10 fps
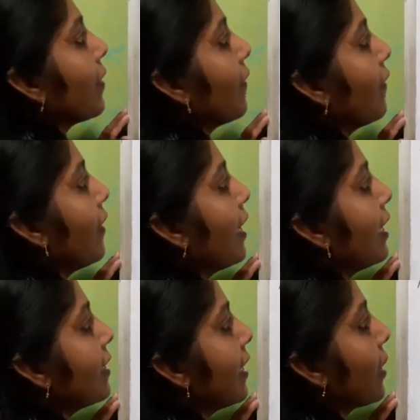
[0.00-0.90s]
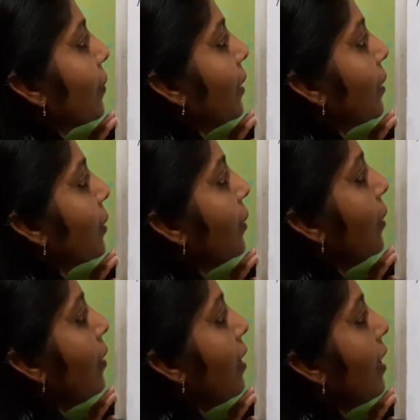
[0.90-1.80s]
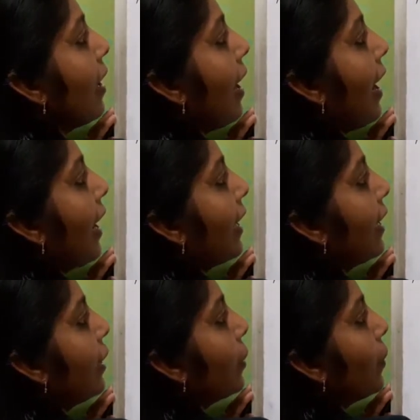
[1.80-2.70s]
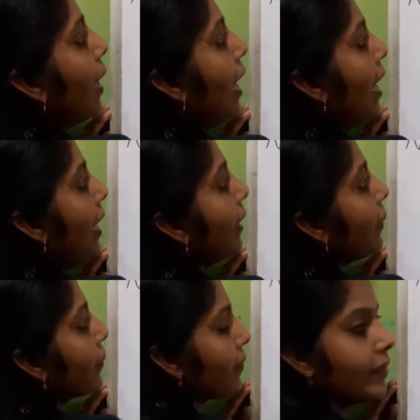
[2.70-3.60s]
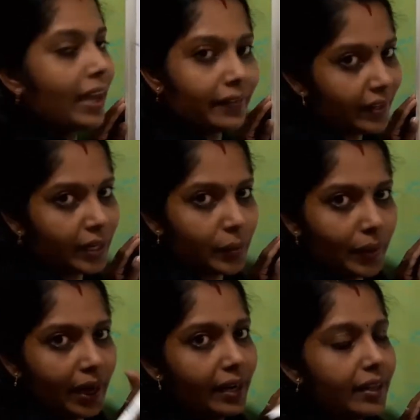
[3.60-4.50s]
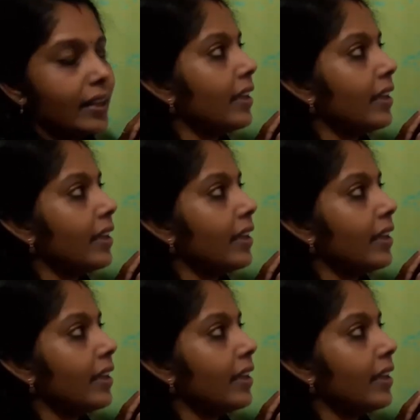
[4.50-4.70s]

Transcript: V is equal to I into R that we require.